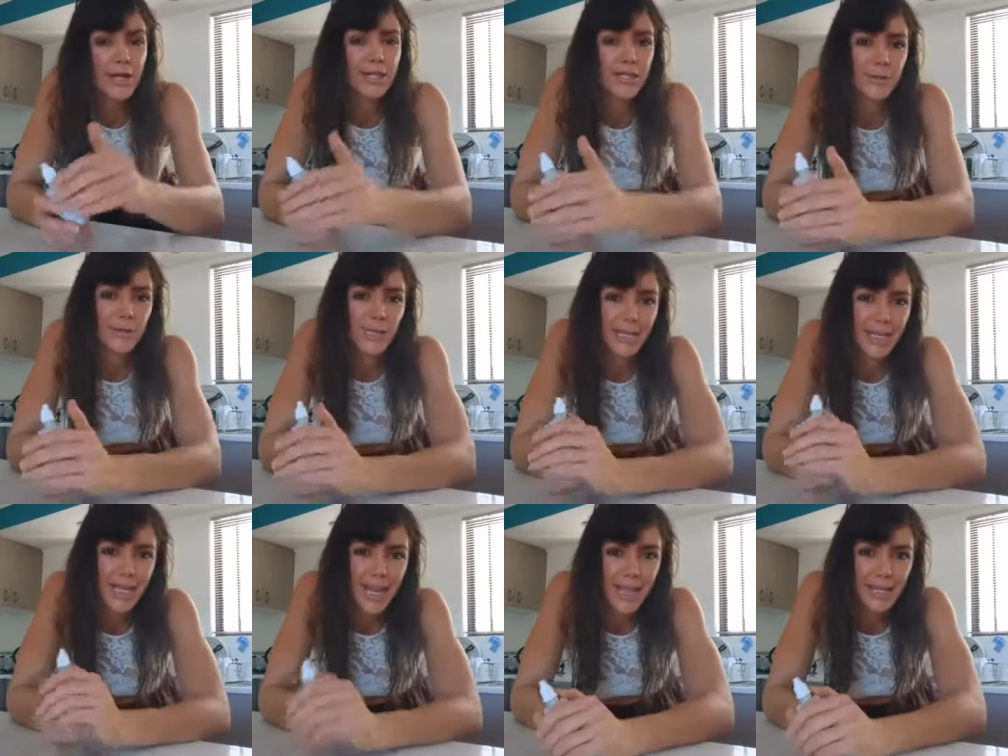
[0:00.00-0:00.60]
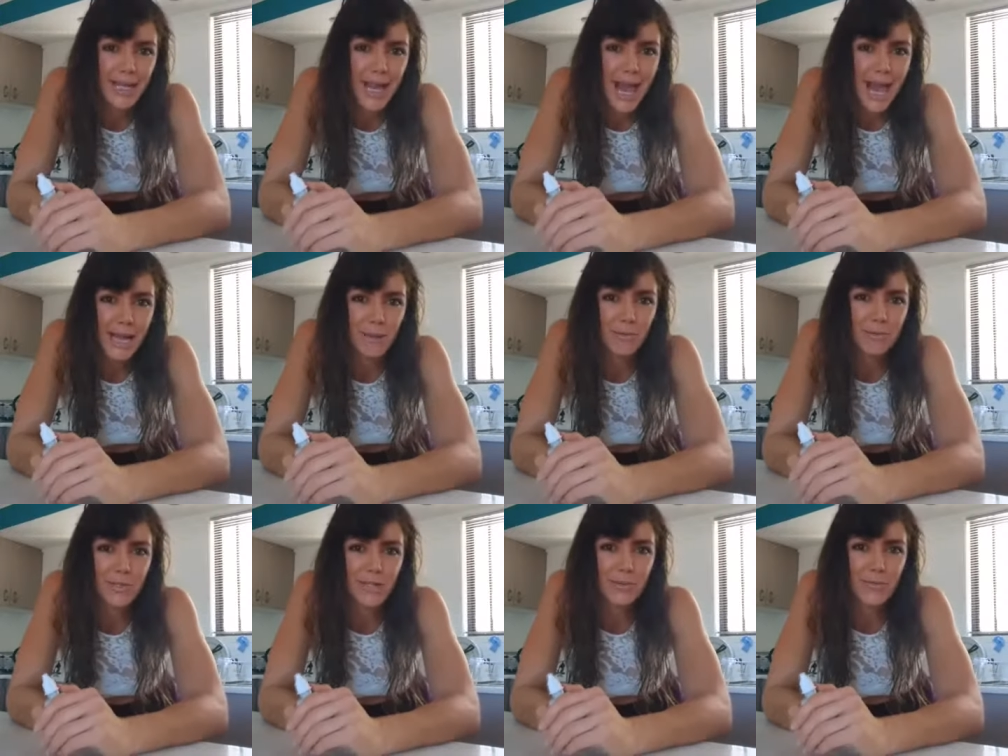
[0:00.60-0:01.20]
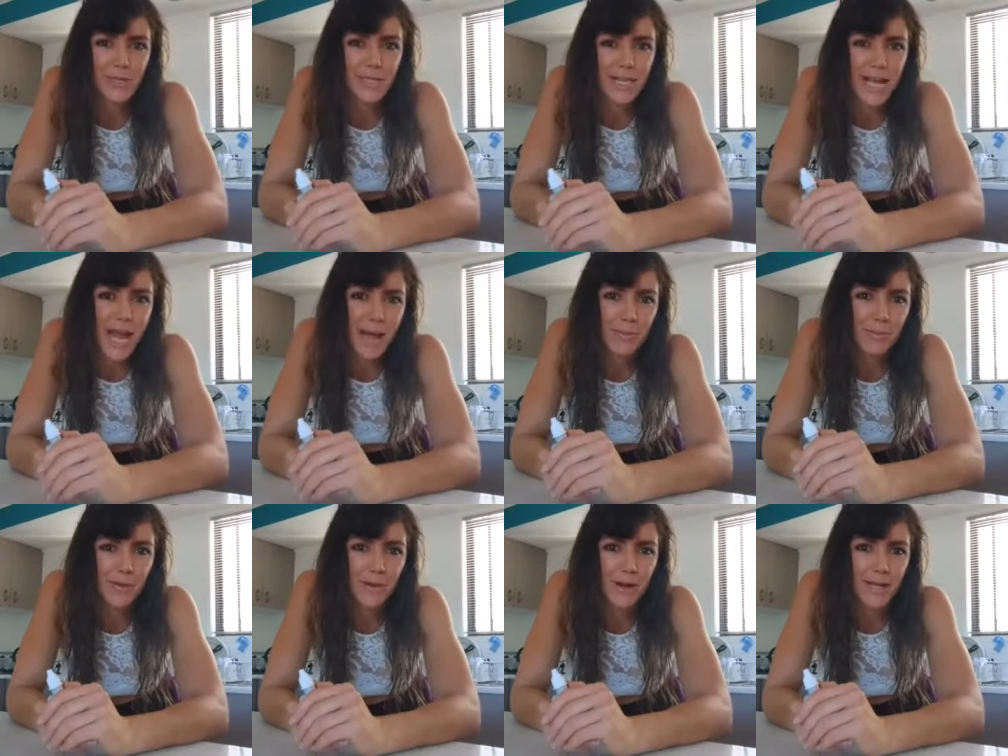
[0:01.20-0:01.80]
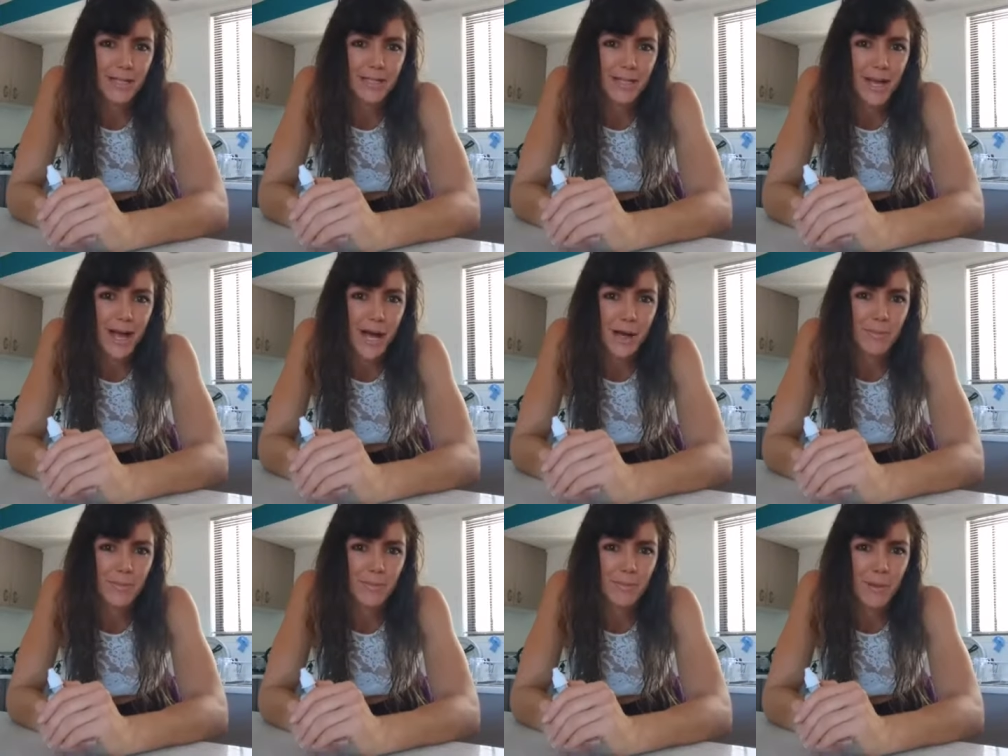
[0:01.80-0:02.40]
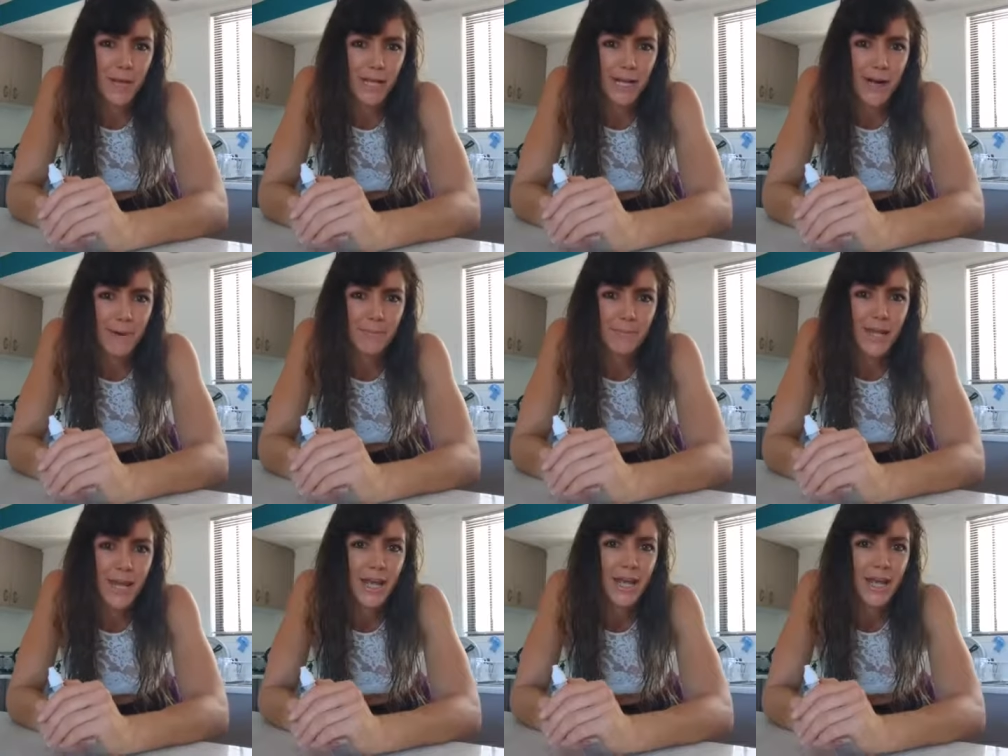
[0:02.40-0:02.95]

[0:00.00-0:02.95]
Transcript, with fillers: So again, you're able to metabolize carbs better.